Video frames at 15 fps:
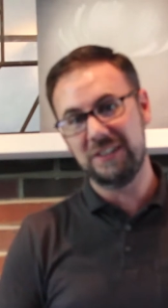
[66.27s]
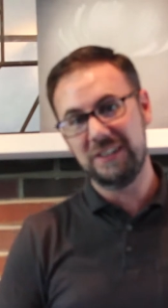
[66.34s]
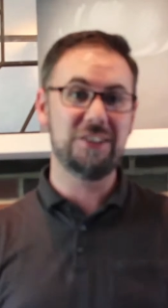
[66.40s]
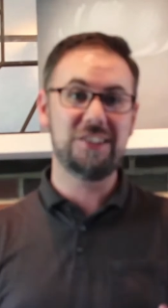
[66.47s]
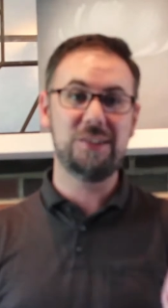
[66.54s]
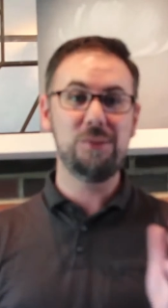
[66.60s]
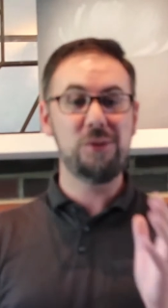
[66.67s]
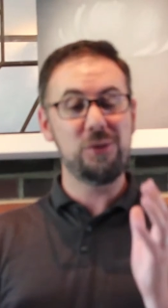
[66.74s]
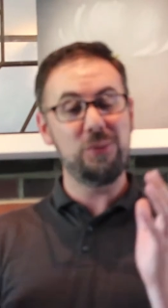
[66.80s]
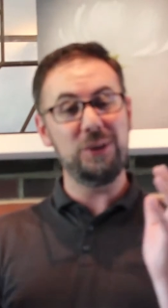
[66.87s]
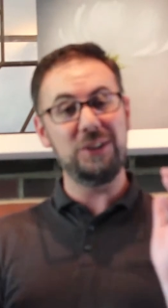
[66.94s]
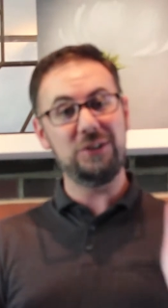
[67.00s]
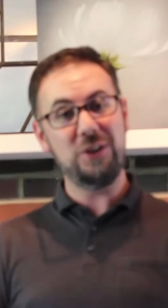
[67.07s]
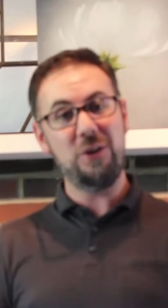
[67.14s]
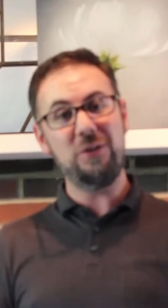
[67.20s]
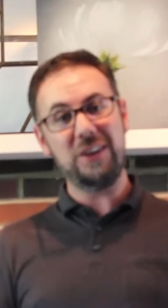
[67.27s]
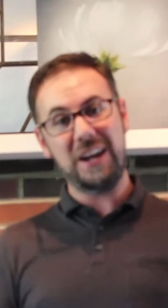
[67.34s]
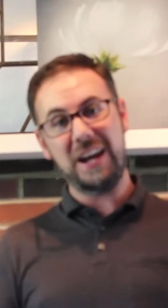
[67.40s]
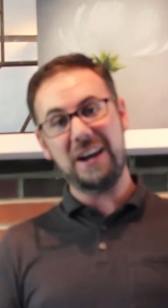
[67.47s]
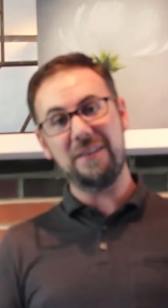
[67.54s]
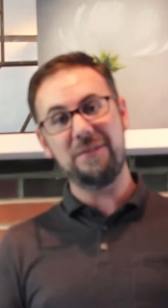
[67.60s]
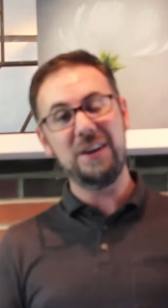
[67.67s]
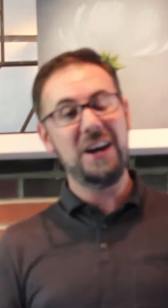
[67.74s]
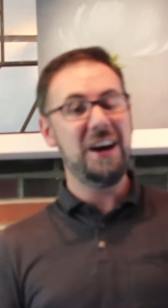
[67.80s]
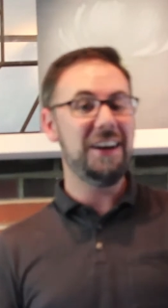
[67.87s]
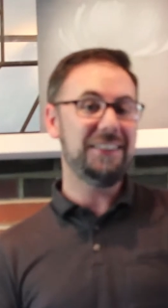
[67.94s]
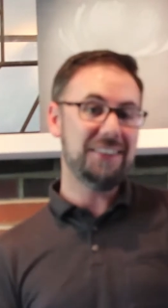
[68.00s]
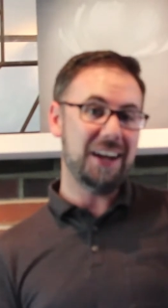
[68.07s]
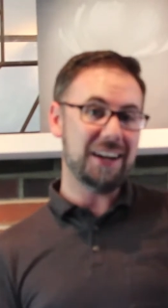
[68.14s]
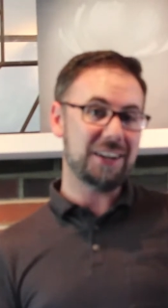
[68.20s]
Since we don't have
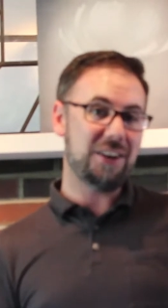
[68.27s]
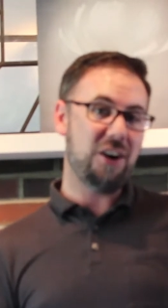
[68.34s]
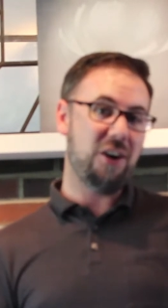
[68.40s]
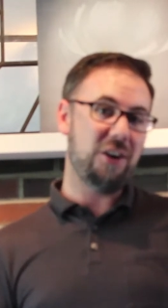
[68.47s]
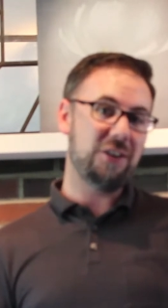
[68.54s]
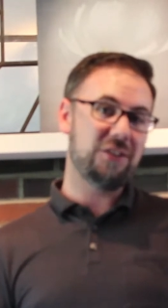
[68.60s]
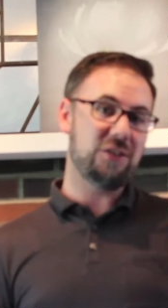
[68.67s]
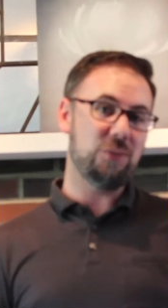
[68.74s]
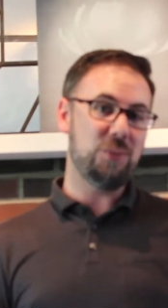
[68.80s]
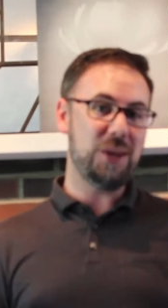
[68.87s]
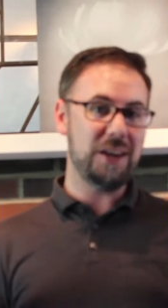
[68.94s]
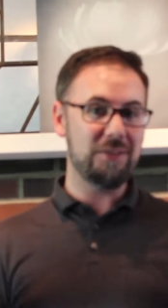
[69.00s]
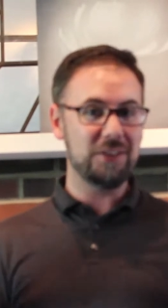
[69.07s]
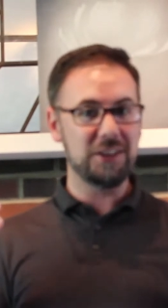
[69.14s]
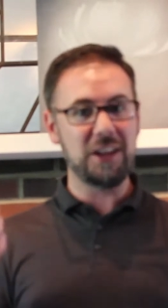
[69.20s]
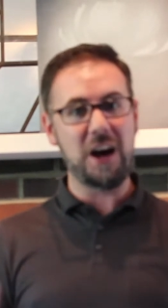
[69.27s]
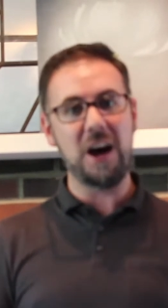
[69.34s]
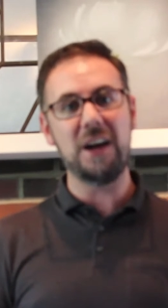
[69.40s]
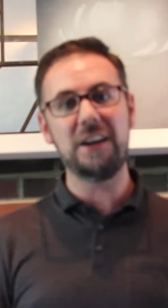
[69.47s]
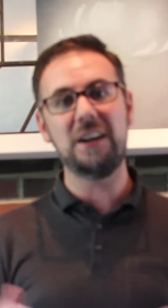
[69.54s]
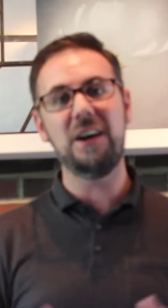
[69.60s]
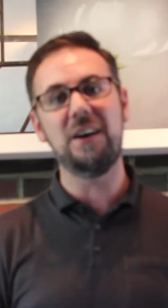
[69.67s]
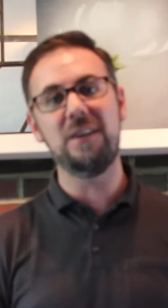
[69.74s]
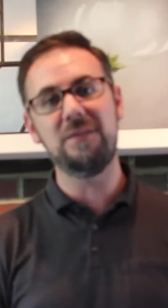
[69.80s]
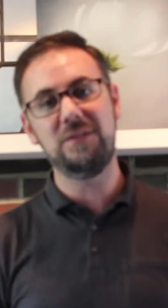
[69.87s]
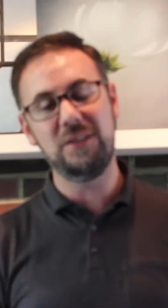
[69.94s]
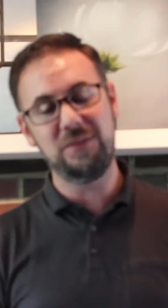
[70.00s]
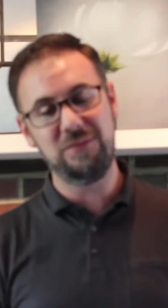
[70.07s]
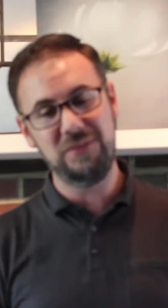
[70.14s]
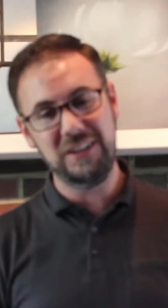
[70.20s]
attack cards, we have a lot of
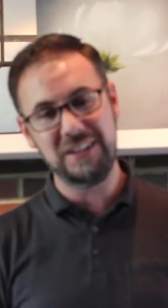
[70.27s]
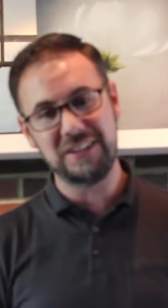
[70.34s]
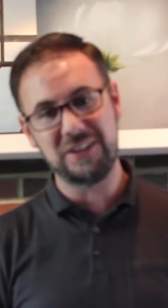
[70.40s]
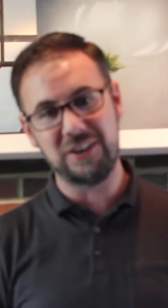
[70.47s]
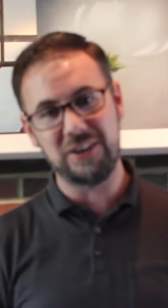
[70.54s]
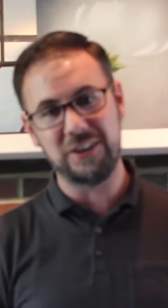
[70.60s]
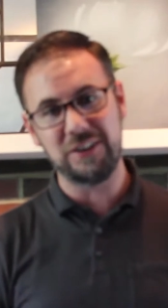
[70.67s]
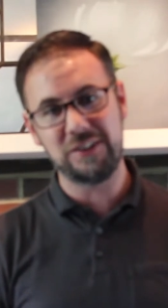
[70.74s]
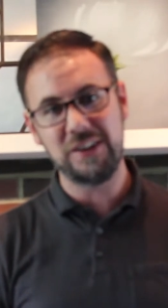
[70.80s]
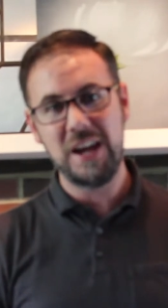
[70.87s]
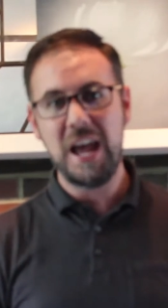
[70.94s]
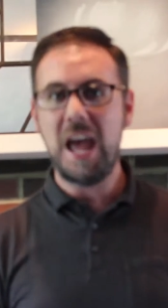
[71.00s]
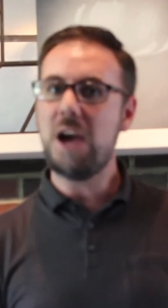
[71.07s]
defend cards,